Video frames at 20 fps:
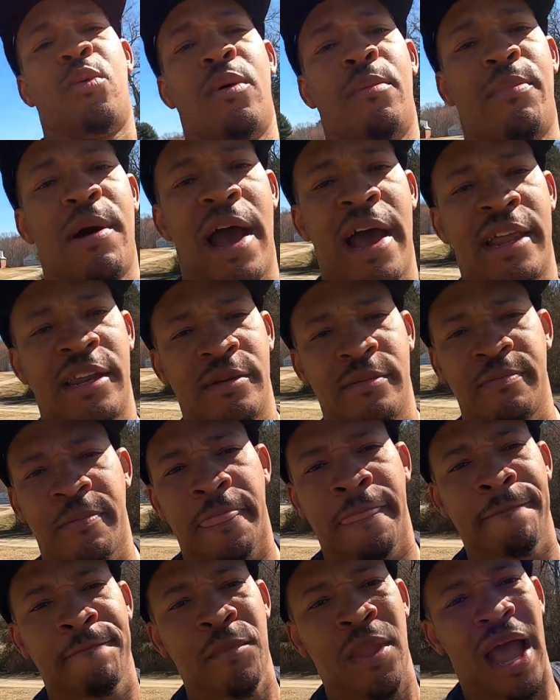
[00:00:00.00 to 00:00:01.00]
when buying them.
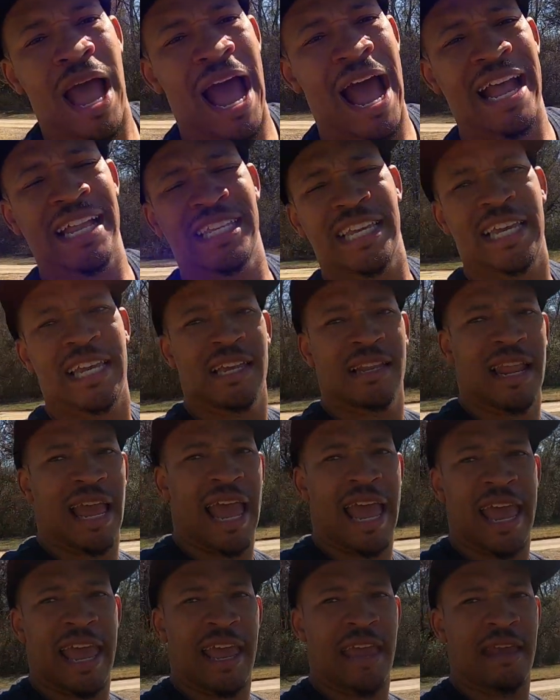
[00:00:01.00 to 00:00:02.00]
I did
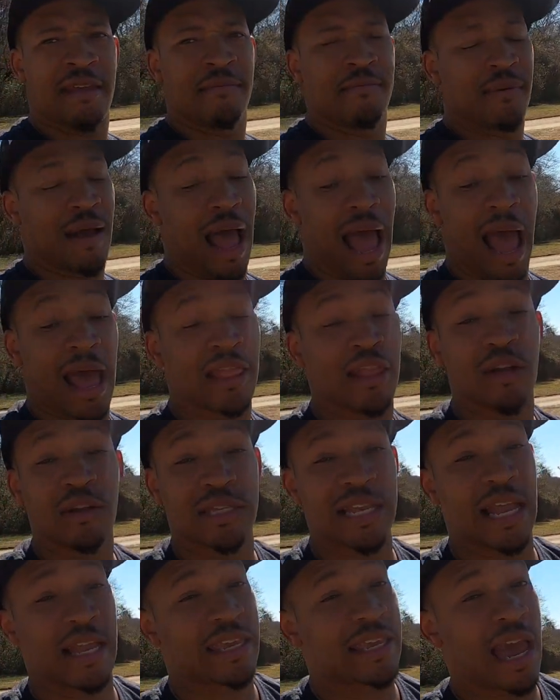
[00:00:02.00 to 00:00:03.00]
a I
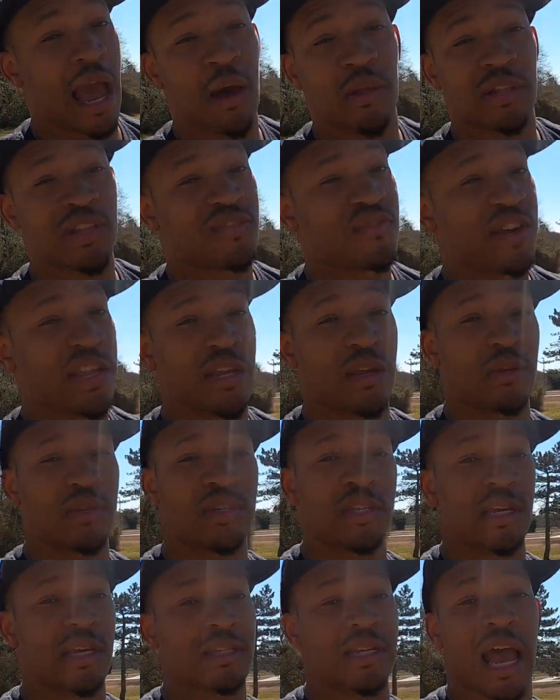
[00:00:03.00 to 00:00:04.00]
looked at countless videos
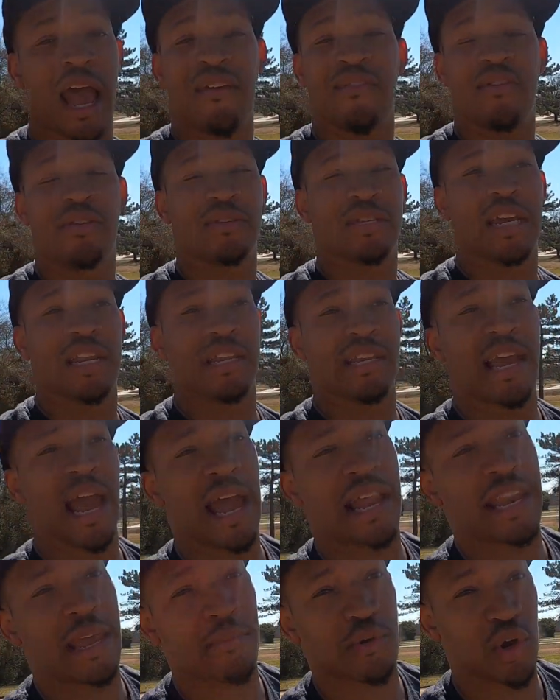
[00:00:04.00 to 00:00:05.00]
of these. I even looked at a
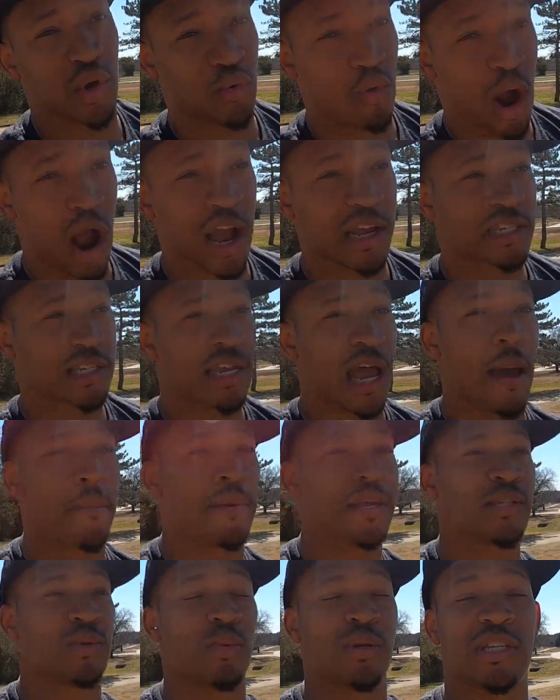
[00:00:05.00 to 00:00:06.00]
guy named Garage
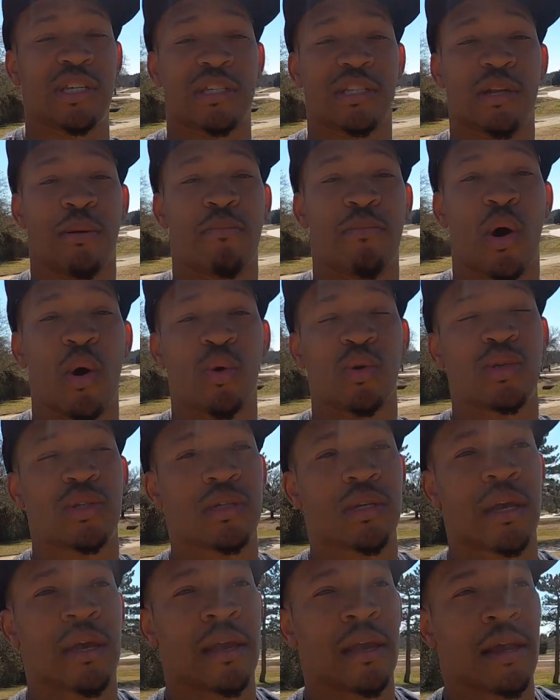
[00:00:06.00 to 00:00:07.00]
Topics, which is the
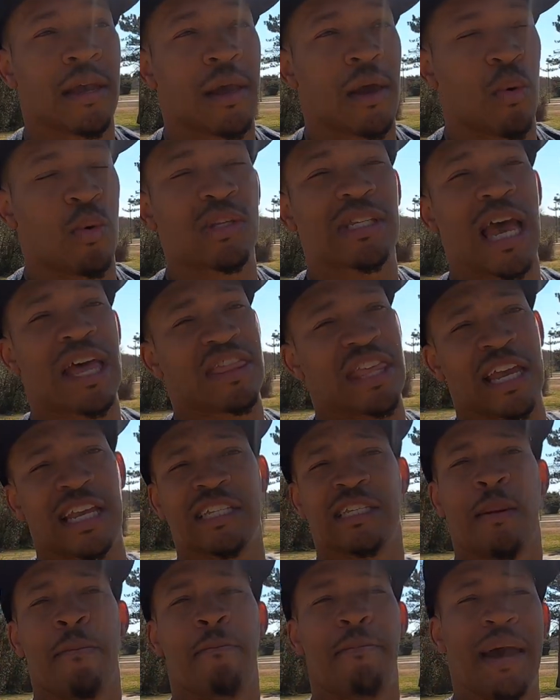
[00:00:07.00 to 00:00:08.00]
most which I think
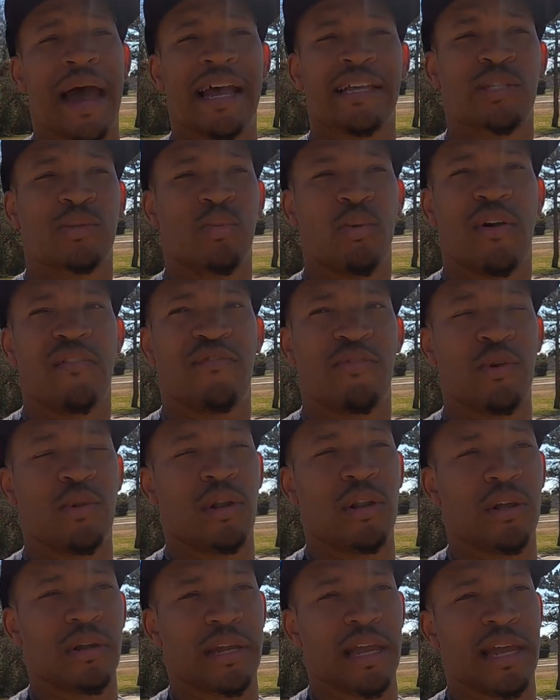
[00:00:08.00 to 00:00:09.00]
is the best one for you
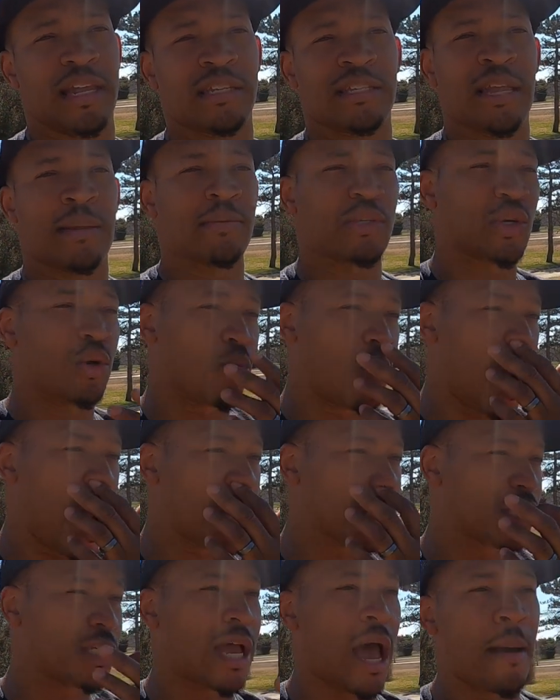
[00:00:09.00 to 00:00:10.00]
to look at. His name is
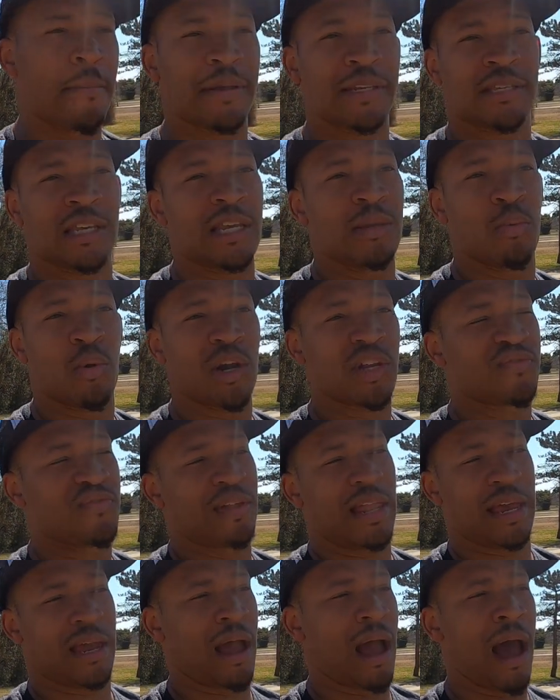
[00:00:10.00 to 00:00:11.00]
Garage Topics. He works
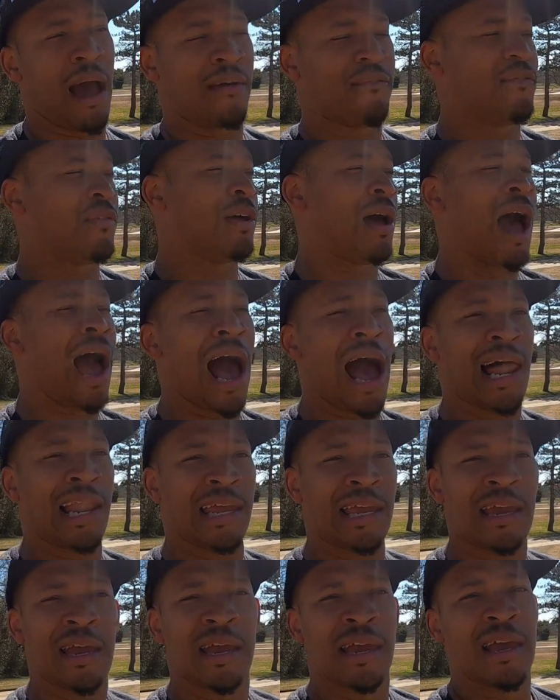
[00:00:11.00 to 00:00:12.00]
for like for
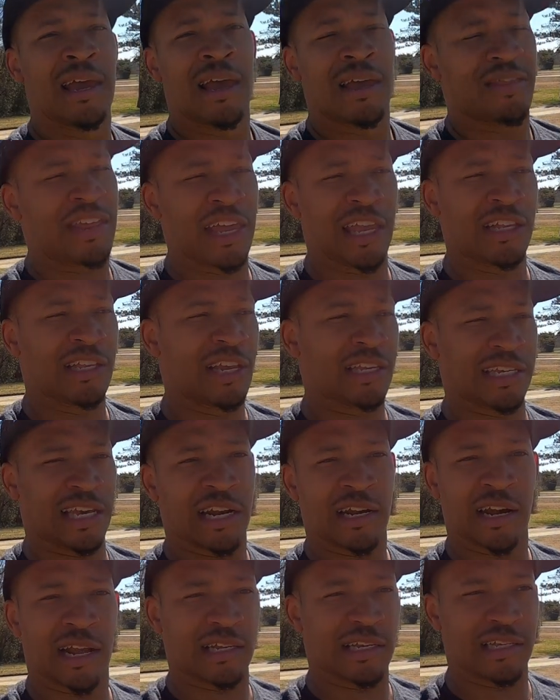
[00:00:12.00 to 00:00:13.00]
Holley. I think he does
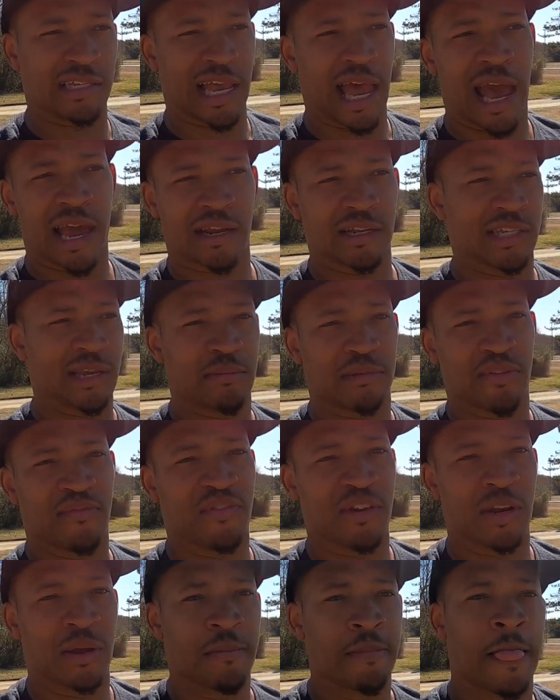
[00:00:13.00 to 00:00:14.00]
internet design or something
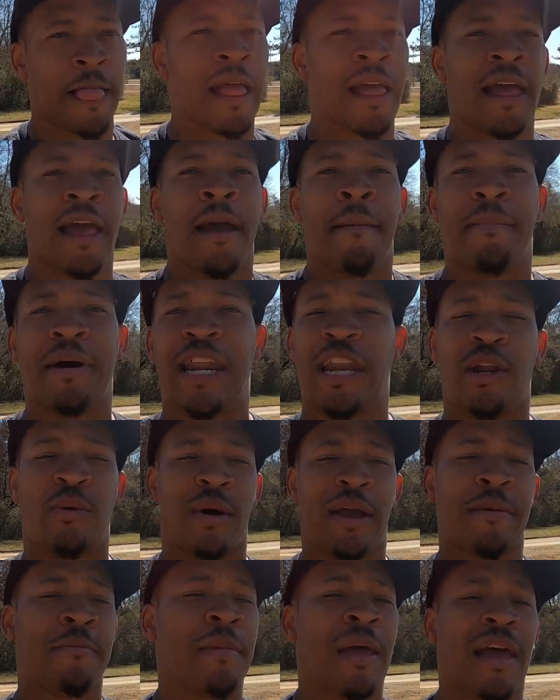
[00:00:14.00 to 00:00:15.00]
for them. But
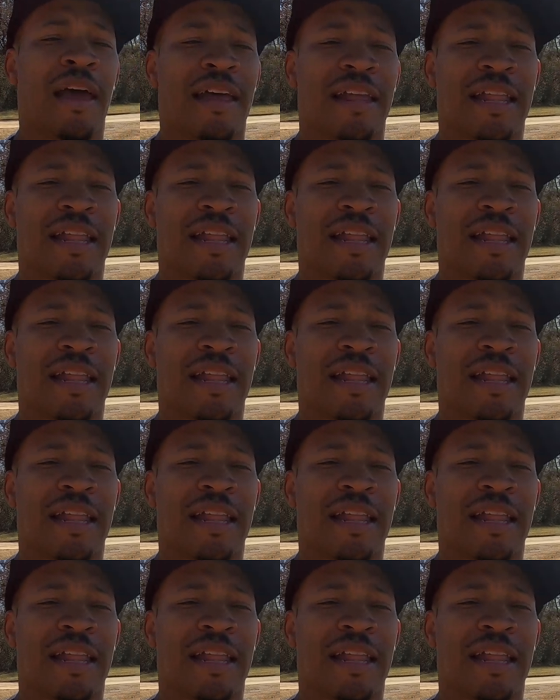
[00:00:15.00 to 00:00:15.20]
anyway,